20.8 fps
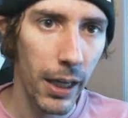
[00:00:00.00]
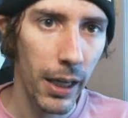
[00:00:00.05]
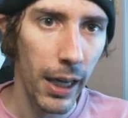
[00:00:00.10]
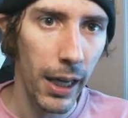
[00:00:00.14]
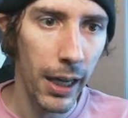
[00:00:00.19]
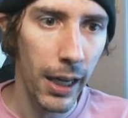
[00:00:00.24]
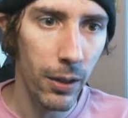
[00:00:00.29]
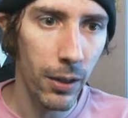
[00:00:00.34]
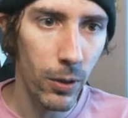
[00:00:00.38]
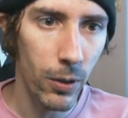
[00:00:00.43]

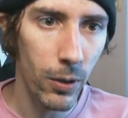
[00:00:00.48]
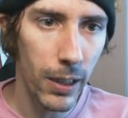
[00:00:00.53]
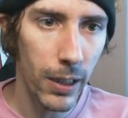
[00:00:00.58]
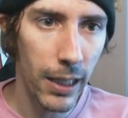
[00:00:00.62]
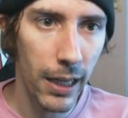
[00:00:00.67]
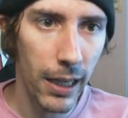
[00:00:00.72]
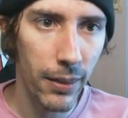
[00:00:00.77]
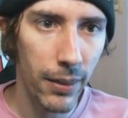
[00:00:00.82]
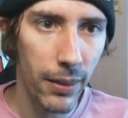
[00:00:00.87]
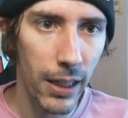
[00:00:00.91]
And
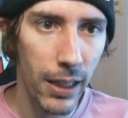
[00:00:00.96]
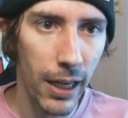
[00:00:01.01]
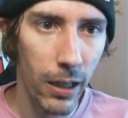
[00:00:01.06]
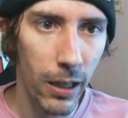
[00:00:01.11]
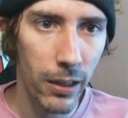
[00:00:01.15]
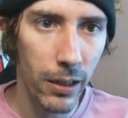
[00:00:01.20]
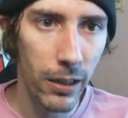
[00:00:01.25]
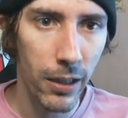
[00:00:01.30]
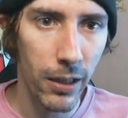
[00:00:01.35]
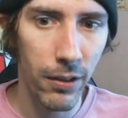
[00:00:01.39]
looking at the
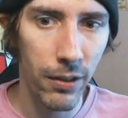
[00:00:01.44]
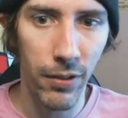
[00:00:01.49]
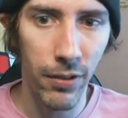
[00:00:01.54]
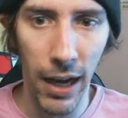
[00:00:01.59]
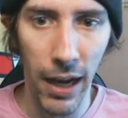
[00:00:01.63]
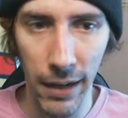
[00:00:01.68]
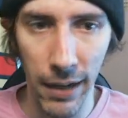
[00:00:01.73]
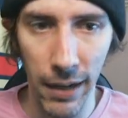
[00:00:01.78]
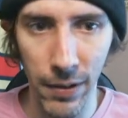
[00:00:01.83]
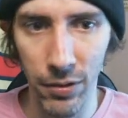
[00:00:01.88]
Erika's
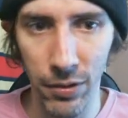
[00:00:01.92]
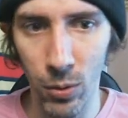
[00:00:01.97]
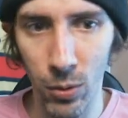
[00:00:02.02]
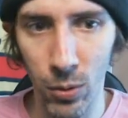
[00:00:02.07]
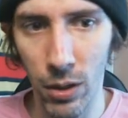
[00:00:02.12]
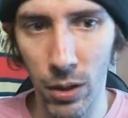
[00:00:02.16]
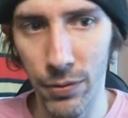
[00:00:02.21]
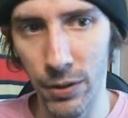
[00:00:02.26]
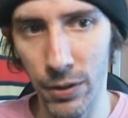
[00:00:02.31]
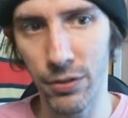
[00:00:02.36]

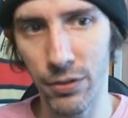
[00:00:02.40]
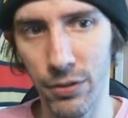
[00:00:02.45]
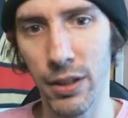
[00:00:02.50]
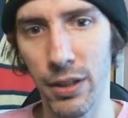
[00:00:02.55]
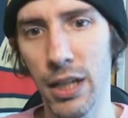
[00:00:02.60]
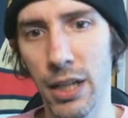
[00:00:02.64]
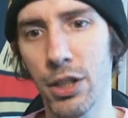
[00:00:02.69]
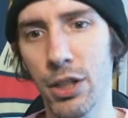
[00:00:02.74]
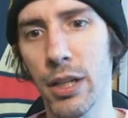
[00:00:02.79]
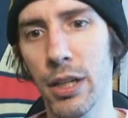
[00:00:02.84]
Ivysaur first
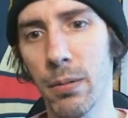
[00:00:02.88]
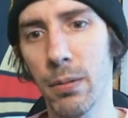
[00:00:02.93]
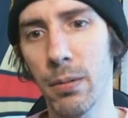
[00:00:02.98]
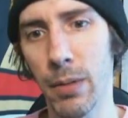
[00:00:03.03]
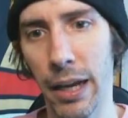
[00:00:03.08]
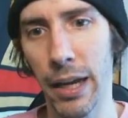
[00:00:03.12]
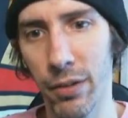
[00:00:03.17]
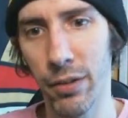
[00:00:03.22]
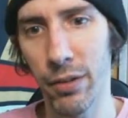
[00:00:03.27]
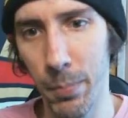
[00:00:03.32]
edition,
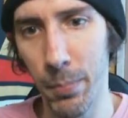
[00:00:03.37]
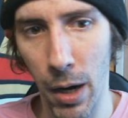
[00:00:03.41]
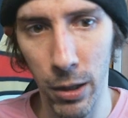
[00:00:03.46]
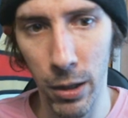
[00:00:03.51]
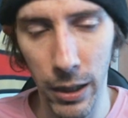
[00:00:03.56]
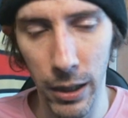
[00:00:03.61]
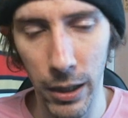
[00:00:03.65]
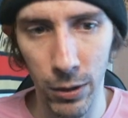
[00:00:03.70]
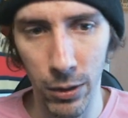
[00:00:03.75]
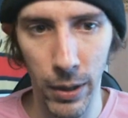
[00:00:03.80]
it has a
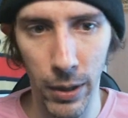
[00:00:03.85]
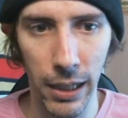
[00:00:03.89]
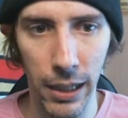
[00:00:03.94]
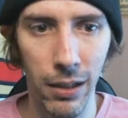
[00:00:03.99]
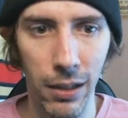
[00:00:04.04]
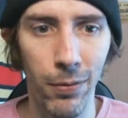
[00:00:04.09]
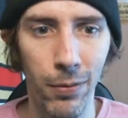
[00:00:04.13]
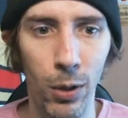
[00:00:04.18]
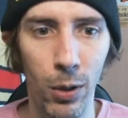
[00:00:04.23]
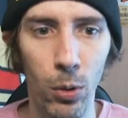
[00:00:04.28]
moderate grade
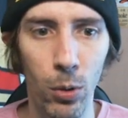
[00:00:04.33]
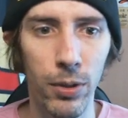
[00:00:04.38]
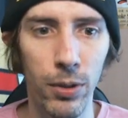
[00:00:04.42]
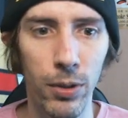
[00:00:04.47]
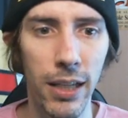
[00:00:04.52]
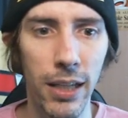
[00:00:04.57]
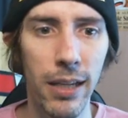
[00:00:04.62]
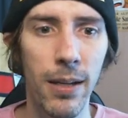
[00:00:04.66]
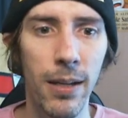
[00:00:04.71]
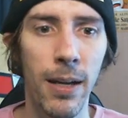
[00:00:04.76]

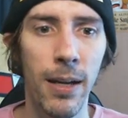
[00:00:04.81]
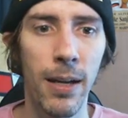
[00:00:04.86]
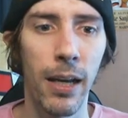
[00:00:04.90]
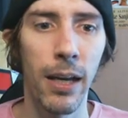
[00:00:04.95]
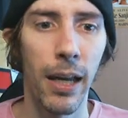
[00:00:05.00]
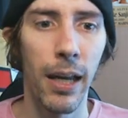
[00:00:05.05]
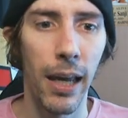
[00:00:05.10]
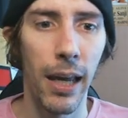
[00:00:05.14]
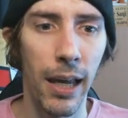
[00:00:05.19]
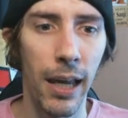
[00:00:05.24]
difficulty.
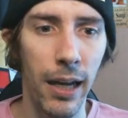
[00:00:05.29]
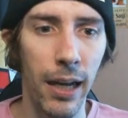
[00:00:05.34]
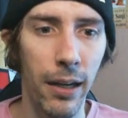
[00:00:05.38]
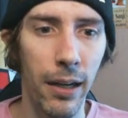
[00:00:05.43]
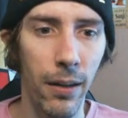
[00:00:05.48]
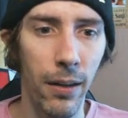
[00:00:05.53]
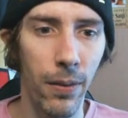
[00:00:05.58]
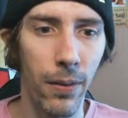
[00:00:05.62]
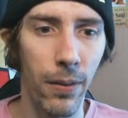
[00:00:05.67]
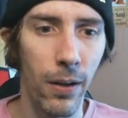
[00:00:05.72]

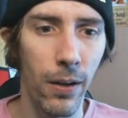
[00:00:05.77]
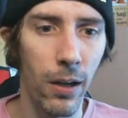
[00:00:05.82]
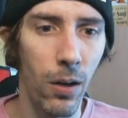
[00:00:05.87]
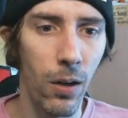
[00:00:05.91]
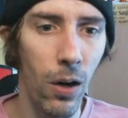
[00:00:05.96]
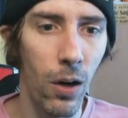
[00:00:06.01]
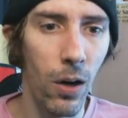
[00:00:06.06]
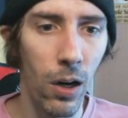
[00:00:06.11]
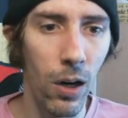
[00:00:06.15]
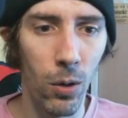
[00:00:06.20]
And there
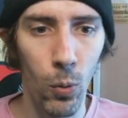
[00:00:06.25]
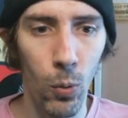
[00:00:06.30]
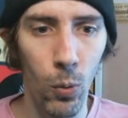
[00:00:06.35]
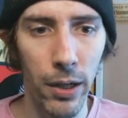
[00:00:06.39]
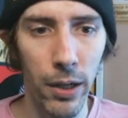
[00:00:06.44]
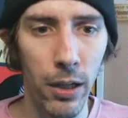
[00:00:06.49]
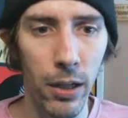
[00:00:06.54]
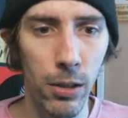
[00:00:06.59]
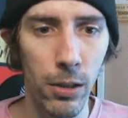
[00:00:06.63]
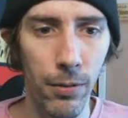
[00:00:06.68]
are
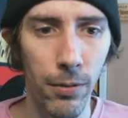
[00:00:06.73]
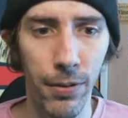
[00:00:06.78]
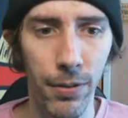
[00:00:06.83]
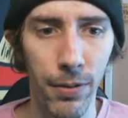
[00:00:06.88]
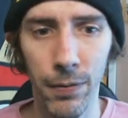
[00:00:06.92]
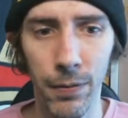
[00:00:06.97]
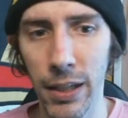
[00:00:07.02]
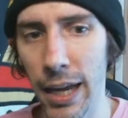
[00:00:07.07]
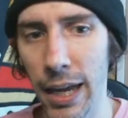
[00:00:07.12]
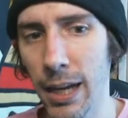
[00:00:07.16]
one hundred
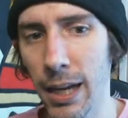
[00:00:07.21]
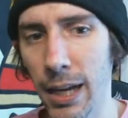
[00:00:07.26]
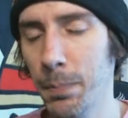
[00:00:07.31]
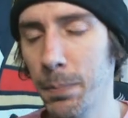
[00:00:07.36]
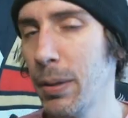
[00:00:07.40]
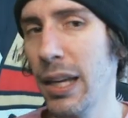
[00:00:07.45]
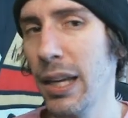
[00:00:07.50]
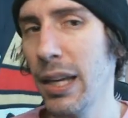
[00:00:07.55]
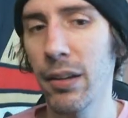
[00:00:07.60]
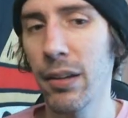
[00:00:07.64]

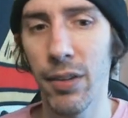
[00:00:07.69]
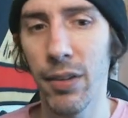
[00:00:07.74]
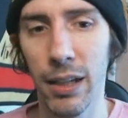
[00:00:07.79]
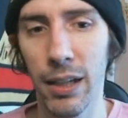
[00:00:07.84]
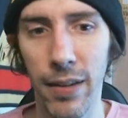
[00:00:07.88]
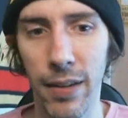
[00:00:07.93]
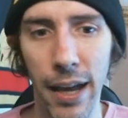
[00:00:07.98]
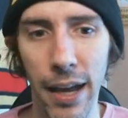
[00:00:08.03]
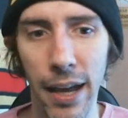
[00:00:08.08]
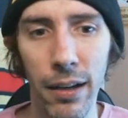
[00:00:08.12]
fifty-eight P S A
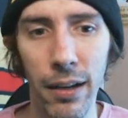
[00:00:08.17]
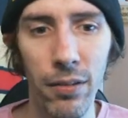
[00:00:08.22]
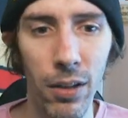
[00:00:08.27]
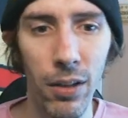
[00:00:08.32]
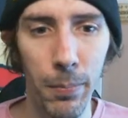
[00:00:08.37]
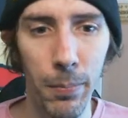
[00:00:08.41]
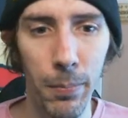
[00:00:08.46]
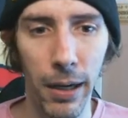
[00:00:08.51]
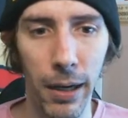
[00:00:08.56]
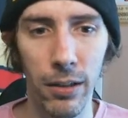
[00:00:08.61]
tens
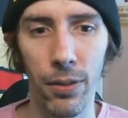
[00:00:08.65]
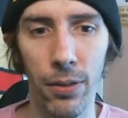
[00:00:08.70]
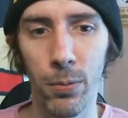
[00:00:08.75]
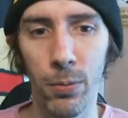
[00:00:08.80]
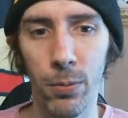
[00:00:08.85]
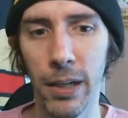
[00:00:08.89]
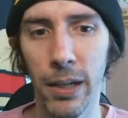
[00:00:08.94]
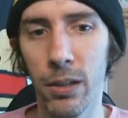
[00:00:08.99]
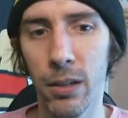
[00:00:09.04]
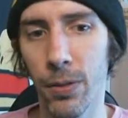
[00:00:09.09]
compared to
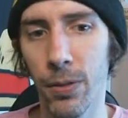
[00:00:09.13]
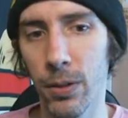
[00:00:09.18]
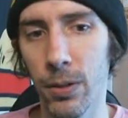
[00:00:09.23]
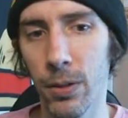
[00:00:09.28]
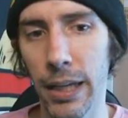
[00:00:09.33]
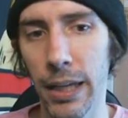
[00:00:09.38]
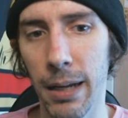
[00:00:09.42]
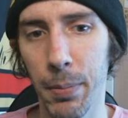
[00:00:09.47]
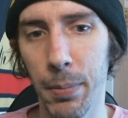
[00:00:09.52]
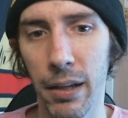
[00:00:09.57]
three hundred
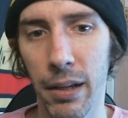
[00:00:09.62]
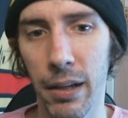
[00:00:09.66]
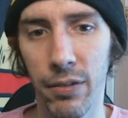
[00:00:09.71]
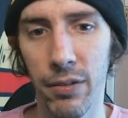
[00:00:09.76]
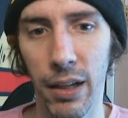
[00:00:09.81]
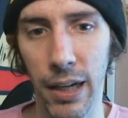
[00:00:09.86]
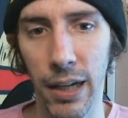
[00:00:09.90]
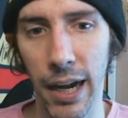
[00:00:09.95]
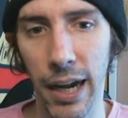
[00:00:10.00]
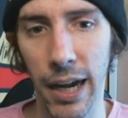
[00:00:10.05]
thirty-eight P
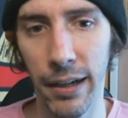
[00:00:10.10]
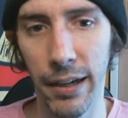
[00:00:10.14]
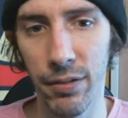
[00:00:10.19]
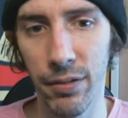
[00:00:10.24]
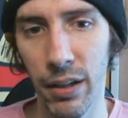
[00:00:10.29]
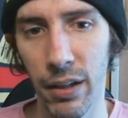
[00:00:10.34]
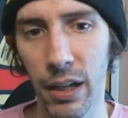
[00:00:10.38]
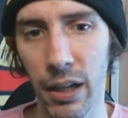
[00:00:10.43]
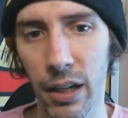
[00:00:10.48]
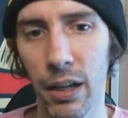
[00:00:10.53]
S A
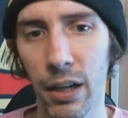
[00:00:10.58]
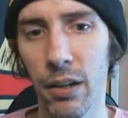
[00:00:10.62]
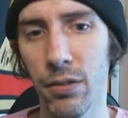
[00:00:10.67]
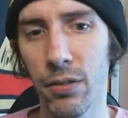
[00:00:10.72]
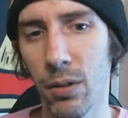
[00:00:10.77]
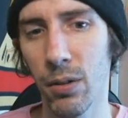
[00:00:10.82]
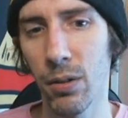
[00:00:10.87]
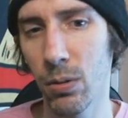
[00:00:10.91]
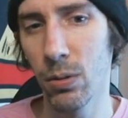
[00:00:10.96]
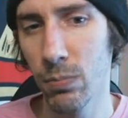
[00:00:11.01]
nines.
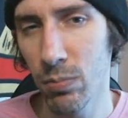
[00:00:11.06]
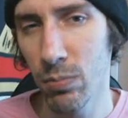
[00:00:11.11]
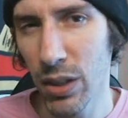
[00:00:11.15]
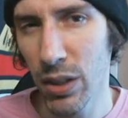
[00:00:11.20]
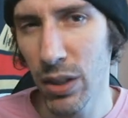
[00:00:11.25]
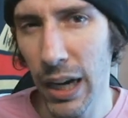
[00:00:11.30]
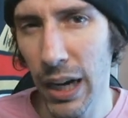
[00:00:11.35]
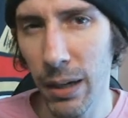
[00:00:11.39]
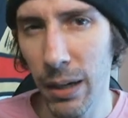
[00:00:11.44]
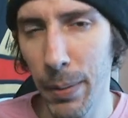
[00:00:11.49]
So
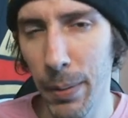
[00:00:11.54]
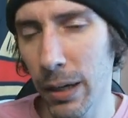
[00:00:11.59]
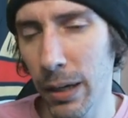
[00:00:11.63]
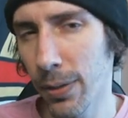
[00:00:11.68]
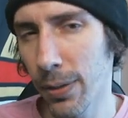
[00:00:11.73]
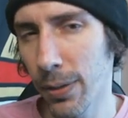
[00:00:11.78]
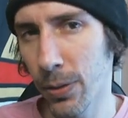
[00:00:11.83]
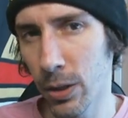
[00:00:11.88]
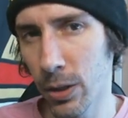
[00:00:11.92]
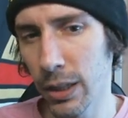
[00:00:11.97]
you got about a
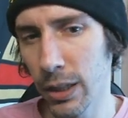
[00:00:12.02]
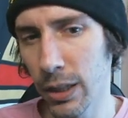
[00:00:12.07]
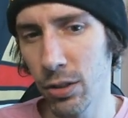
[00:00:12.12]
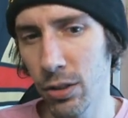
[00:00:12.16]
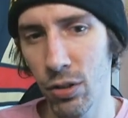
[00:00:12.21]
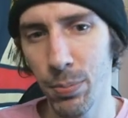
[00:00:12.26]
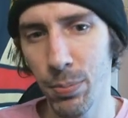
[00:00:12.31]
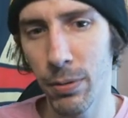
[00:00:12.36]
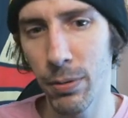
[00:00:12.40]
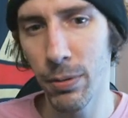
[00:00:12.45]

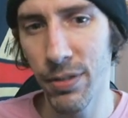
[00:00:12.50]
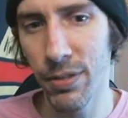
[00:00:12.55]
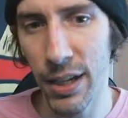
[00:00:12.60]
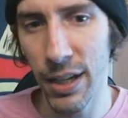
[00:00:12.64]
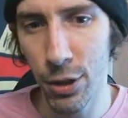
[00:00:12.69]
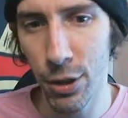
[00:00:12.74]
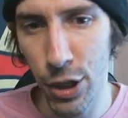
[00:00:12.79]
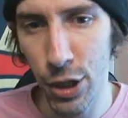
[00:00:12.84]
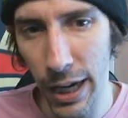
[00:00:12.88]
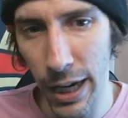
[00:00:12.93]
thirty-two
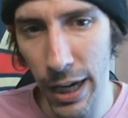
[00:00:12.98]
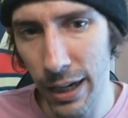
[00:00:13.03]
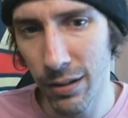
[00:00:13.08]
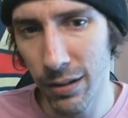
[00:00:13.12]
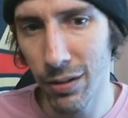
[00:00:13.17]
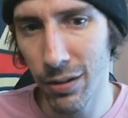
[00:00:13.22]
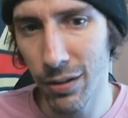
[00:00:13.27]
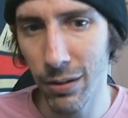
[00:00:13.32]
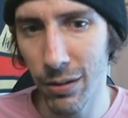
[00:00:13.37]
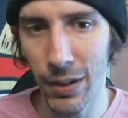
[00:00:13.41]
percent
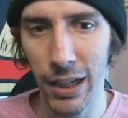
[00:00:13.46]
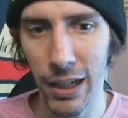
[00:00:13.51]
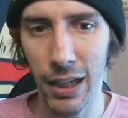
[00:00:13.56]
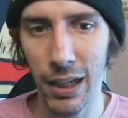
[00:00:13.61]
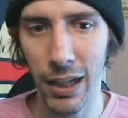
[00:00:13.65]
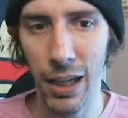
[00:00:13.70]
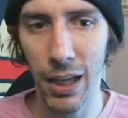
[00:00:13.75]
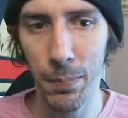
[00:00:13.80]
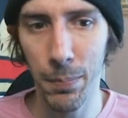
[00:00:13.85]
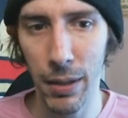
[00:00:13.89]
chance of
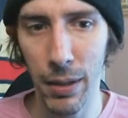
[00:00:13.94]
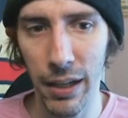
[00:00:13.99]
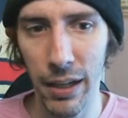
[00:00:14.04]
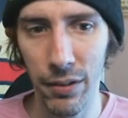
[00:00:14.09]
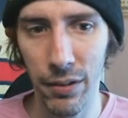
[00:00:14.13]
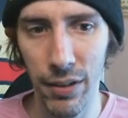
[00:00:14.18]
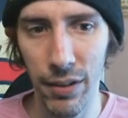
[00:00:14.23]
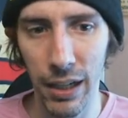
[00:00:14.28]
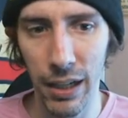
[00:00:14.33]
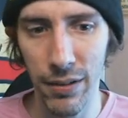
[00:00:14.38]
getting a P
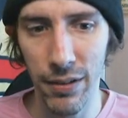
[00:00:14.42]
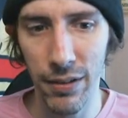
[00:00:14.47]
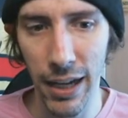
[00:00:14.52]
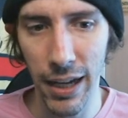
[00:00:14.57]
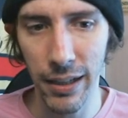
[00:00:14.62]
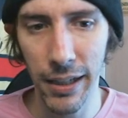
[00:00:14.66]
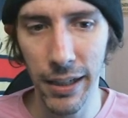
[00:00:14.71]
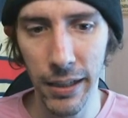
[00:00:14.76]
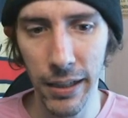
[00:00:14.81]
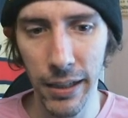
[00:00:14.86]
S A
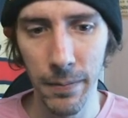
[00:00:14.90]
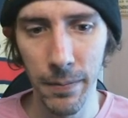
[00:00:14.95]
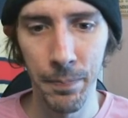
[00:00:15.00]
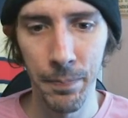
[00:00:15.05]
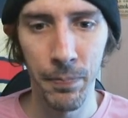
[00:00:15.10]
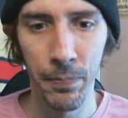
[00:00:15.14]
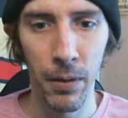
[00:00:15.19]
ten here.